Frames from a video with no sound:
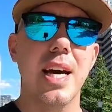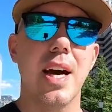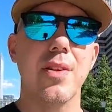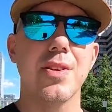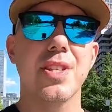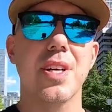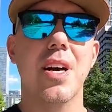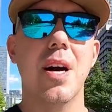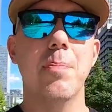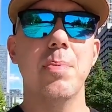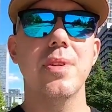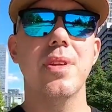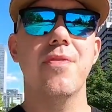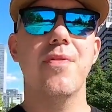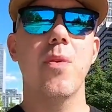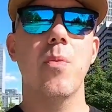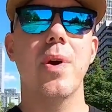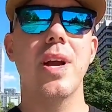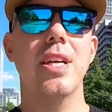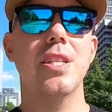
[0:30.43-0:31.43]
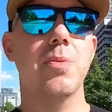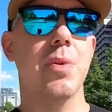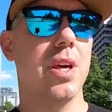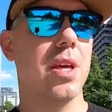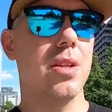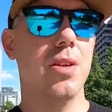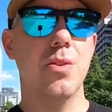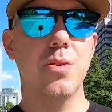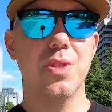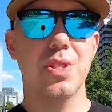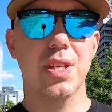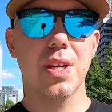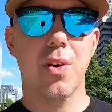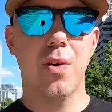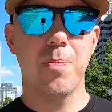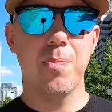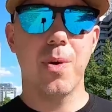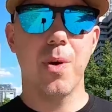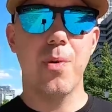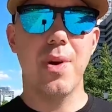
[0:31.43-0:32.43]
Now there's a couple different ways we can use the
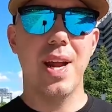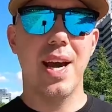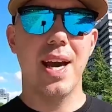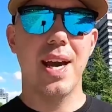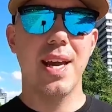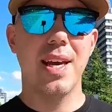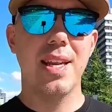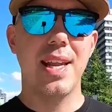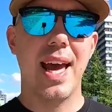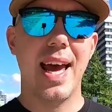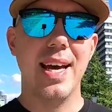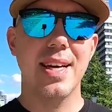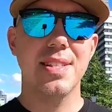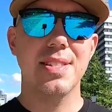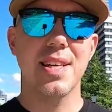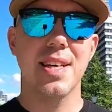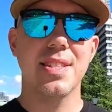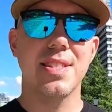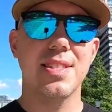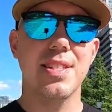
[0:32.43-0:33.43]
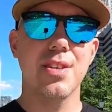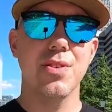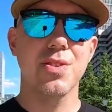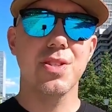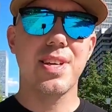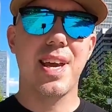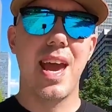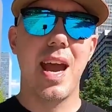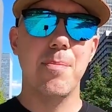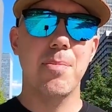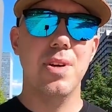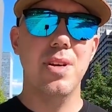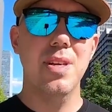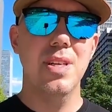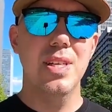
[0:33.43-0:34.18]
GoPro 9 as a stills camera,